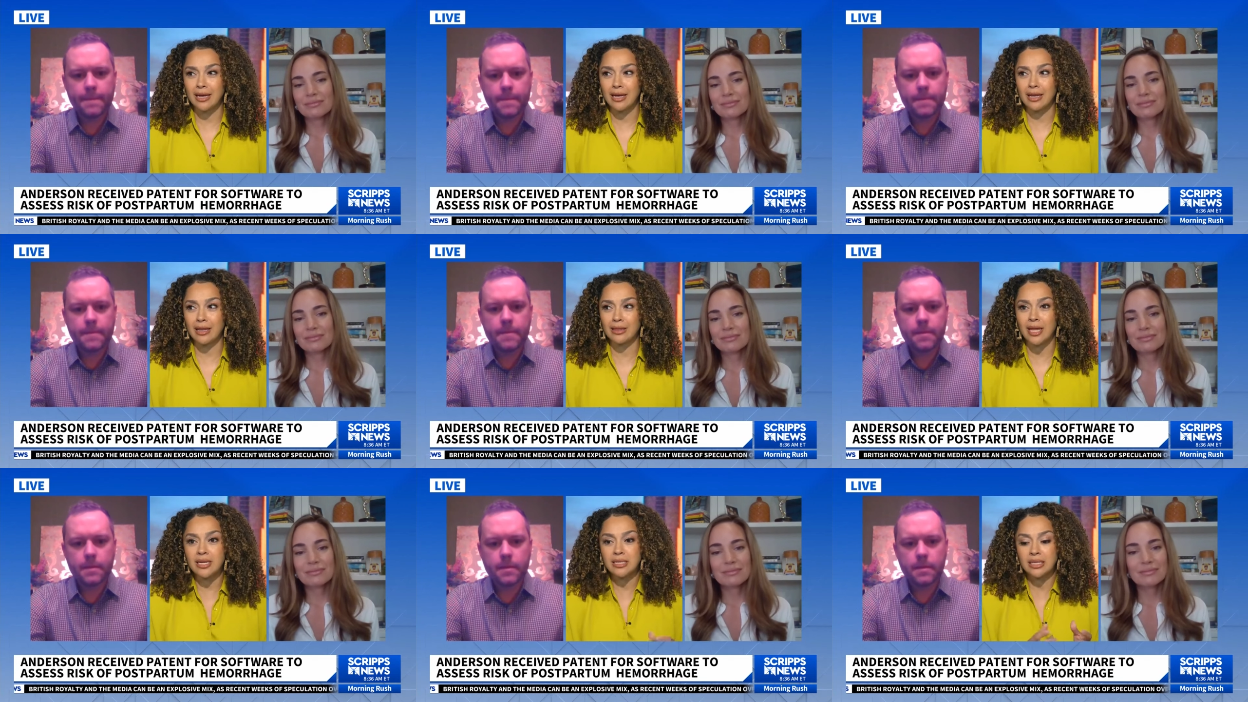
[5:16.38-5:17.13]
Speaker 1: let
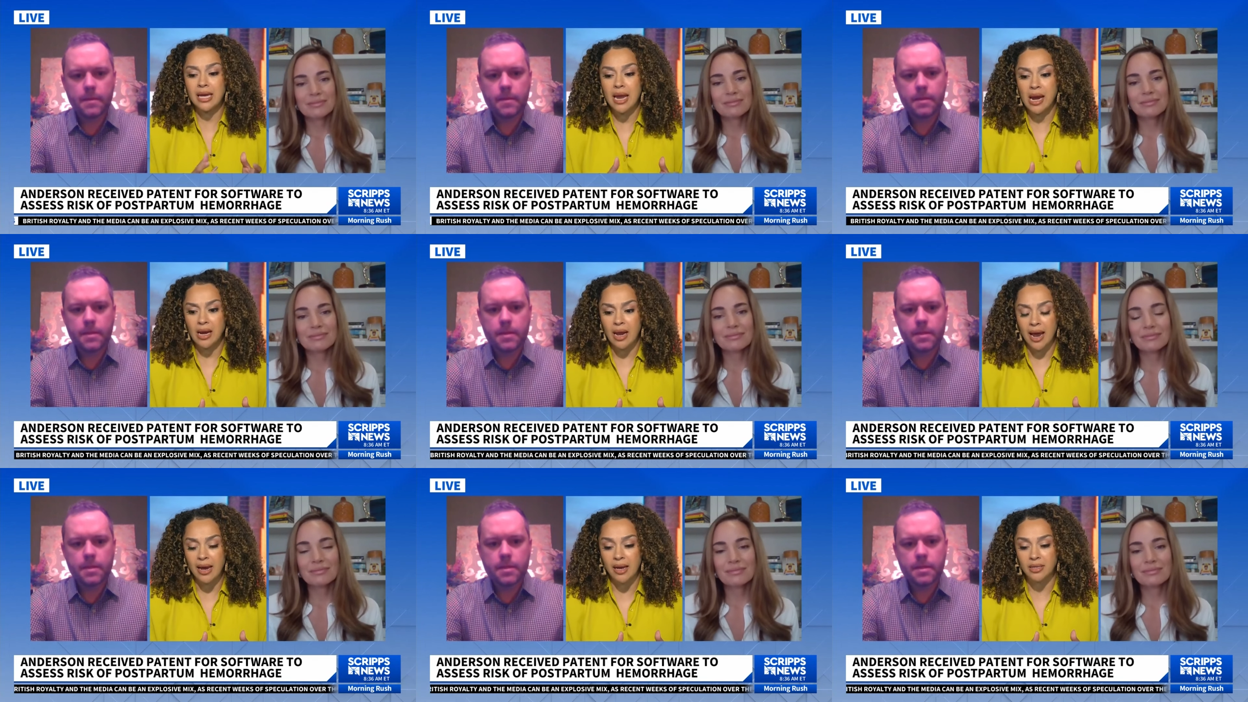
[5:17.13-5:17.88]
us in, I
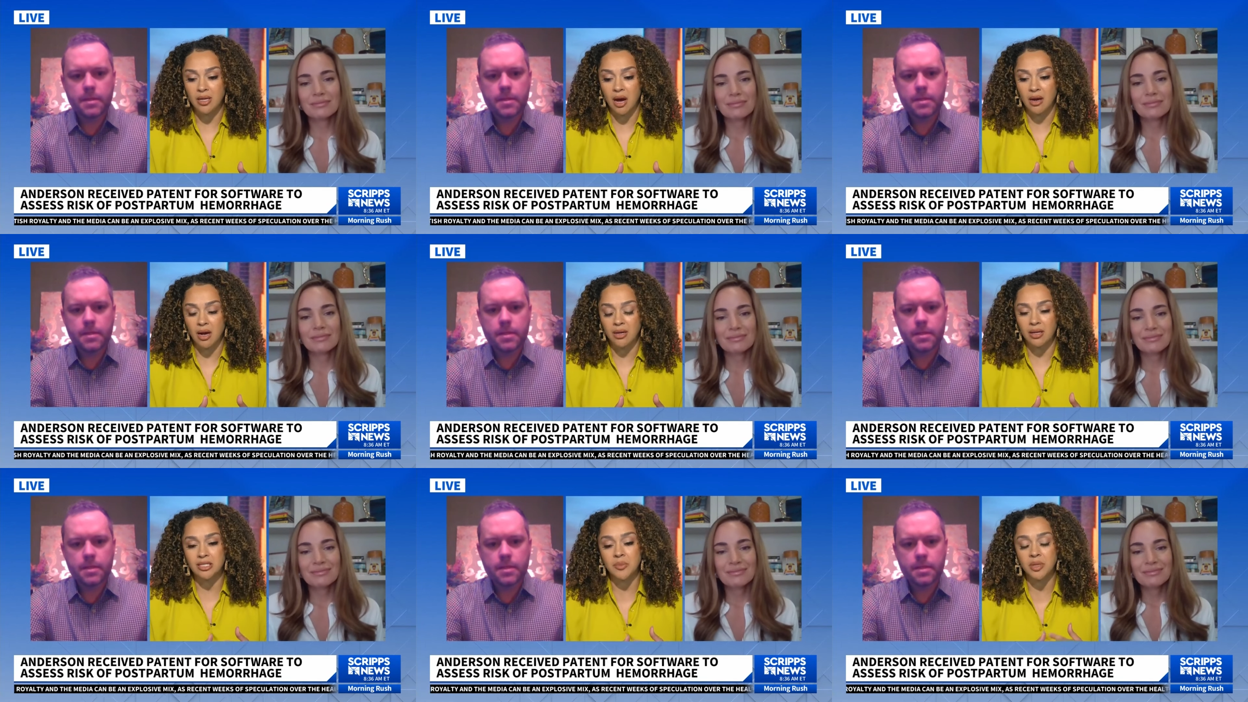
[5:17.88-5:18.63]
guess, on, on some
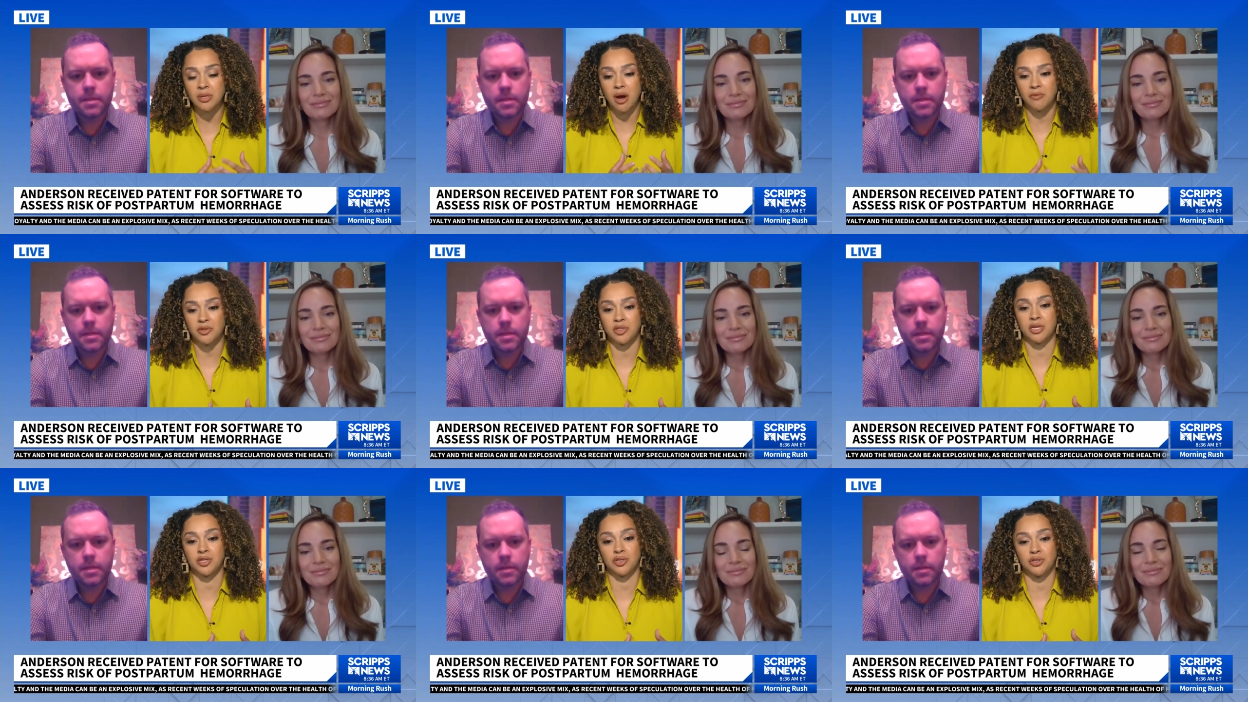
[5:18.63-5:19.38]
of the
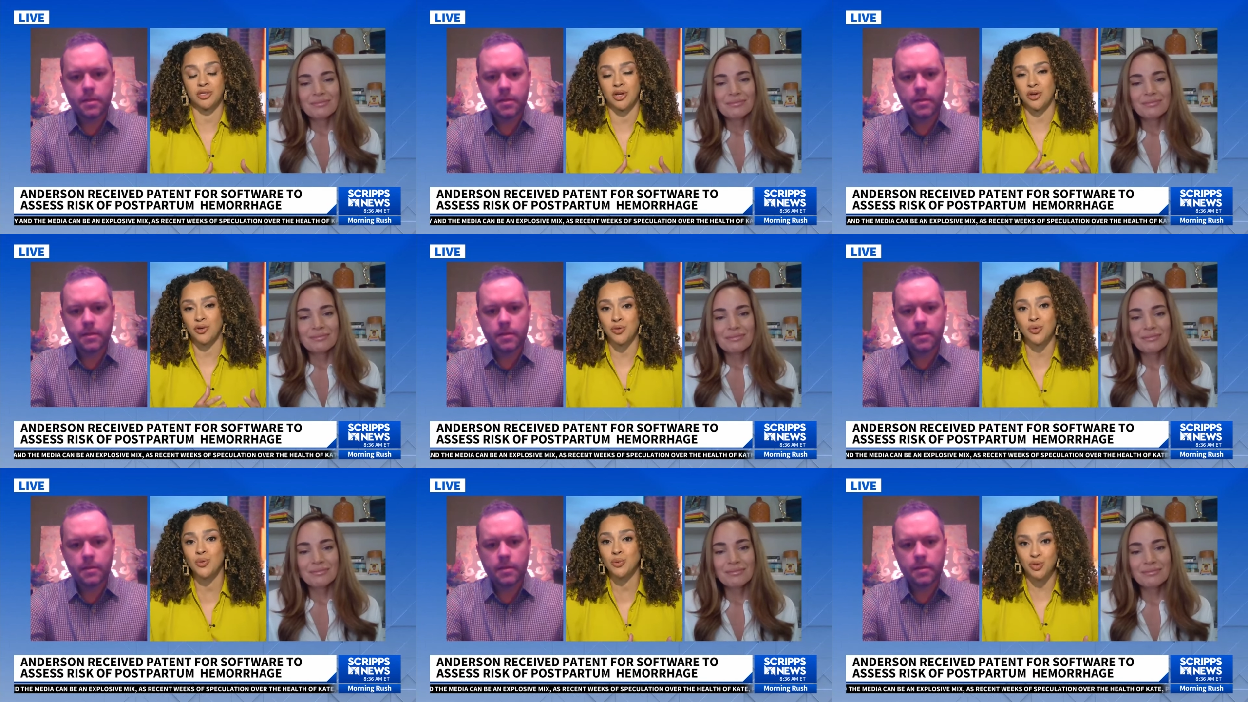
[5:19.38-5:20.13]
conversations that you
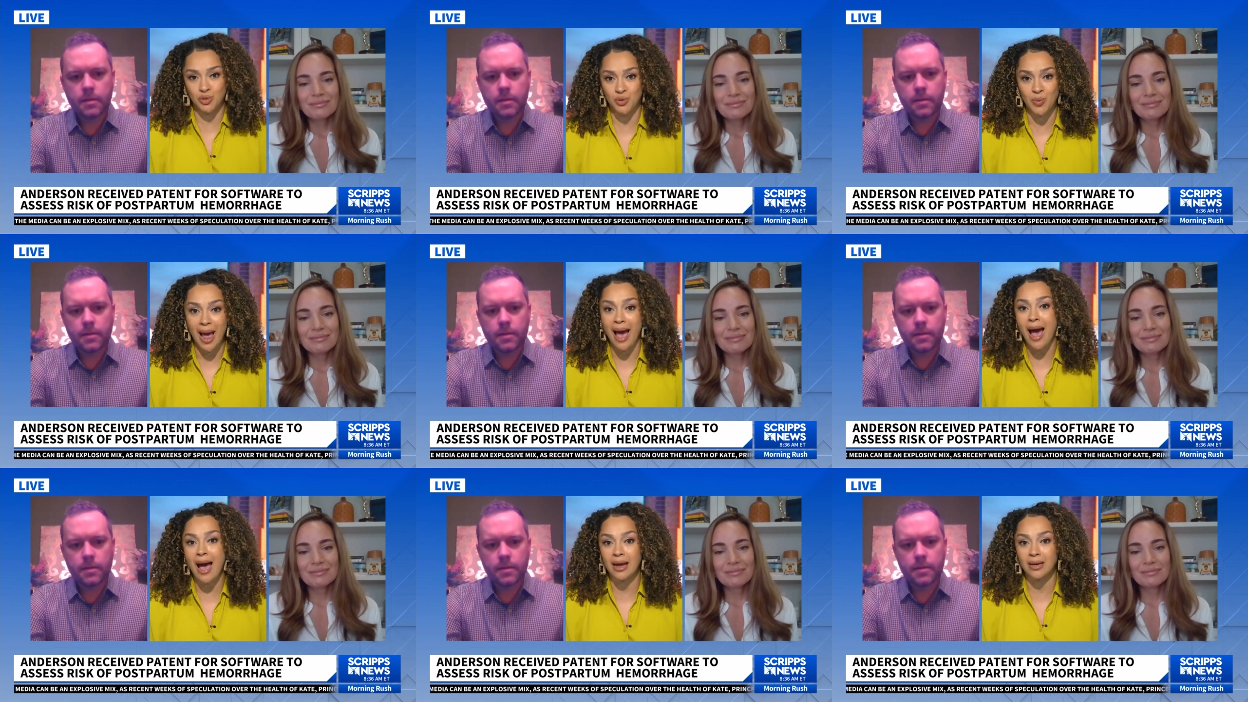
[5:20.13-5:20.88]
two
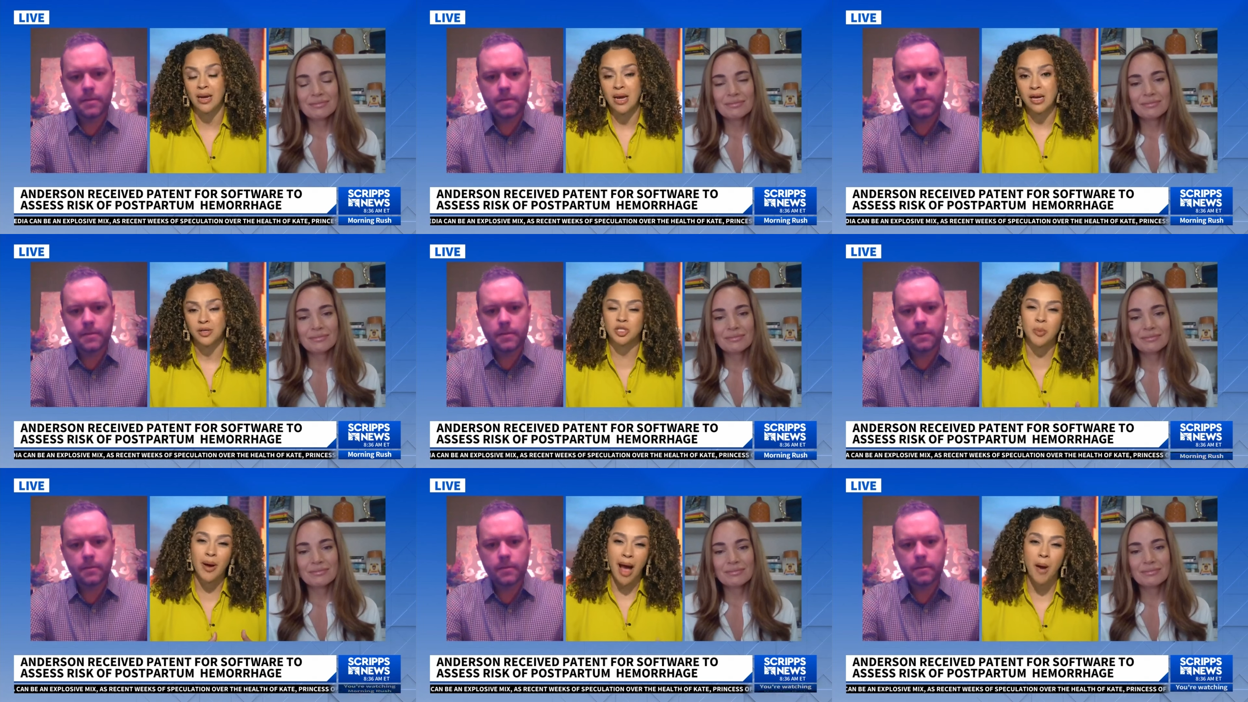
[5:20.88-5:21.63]
had just about
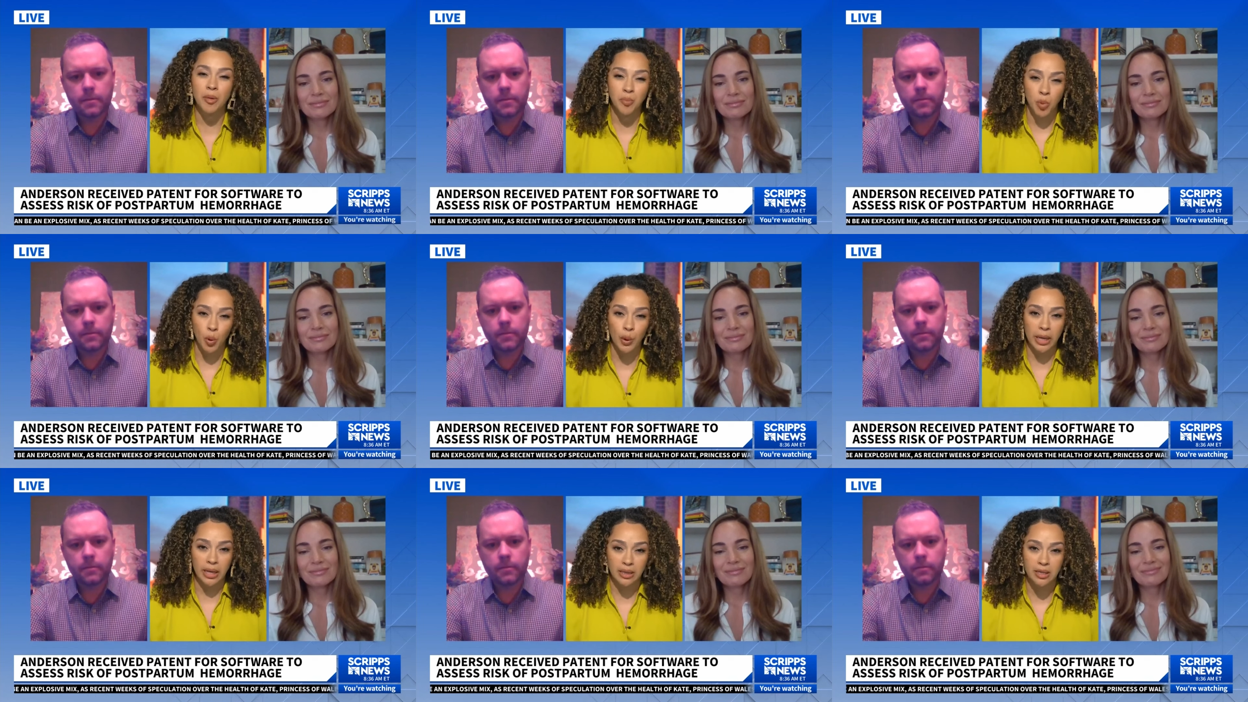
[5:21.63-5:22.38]
how
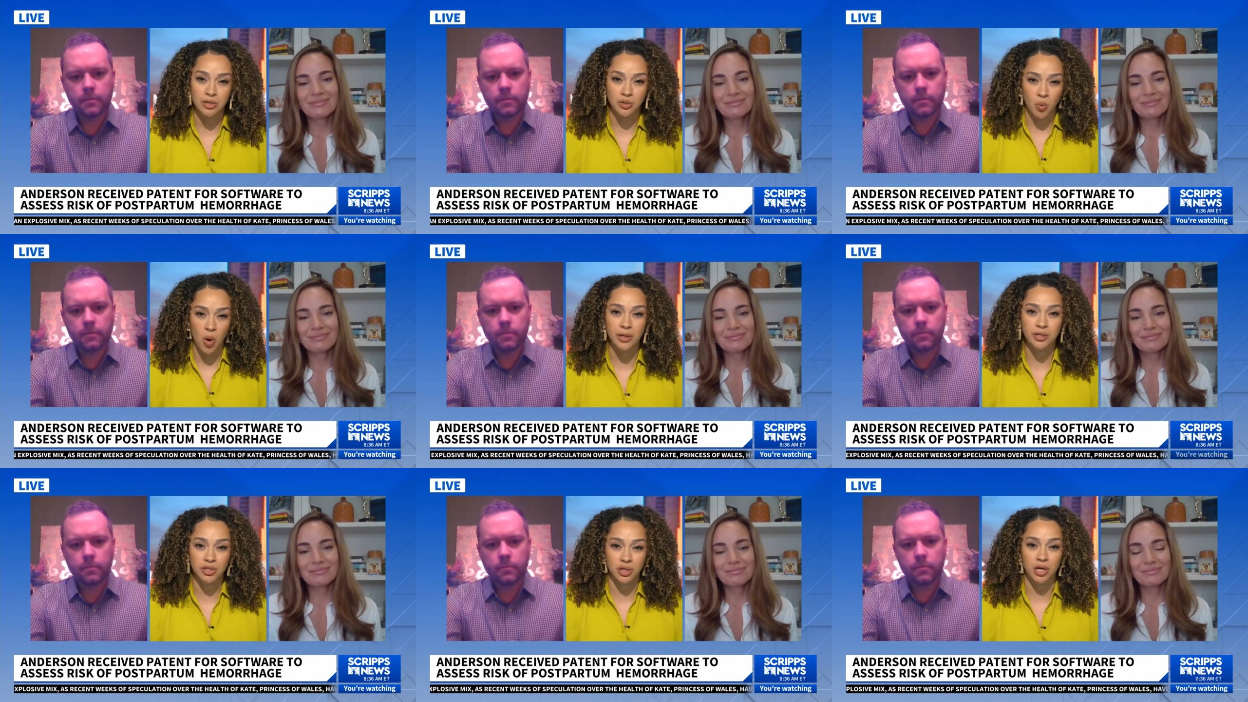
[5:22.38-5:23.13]
important this was
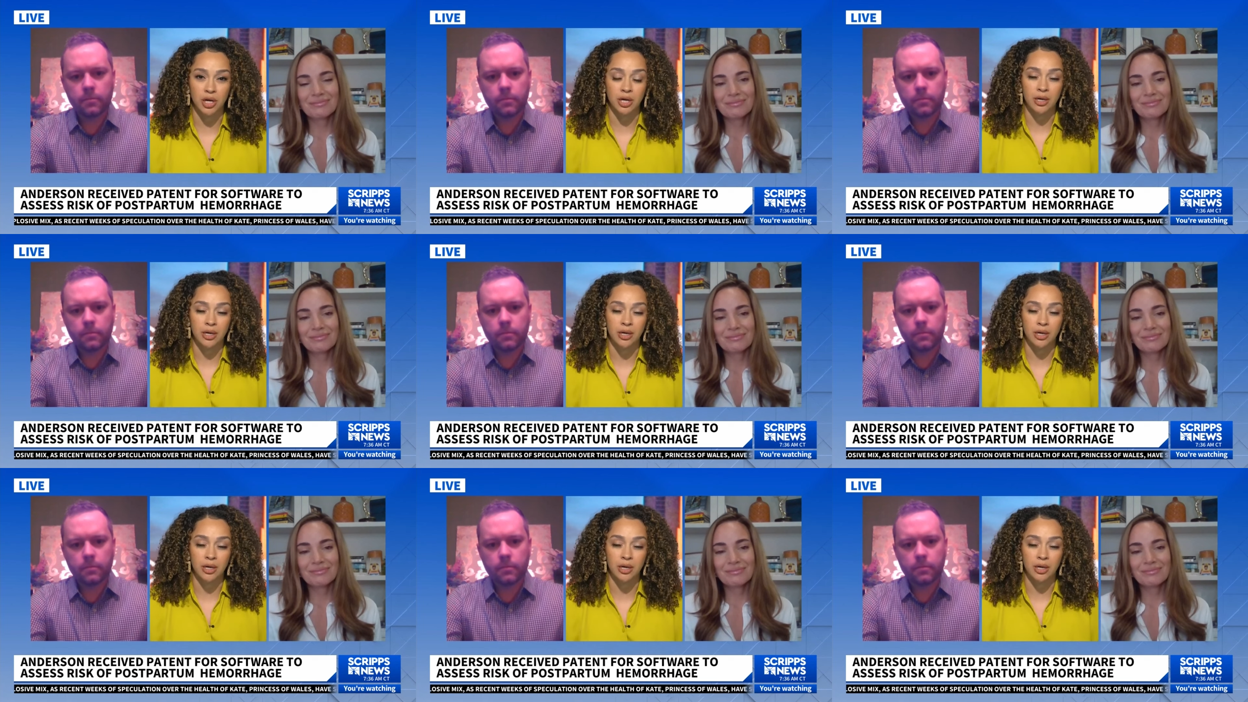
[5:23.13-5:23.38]
to her.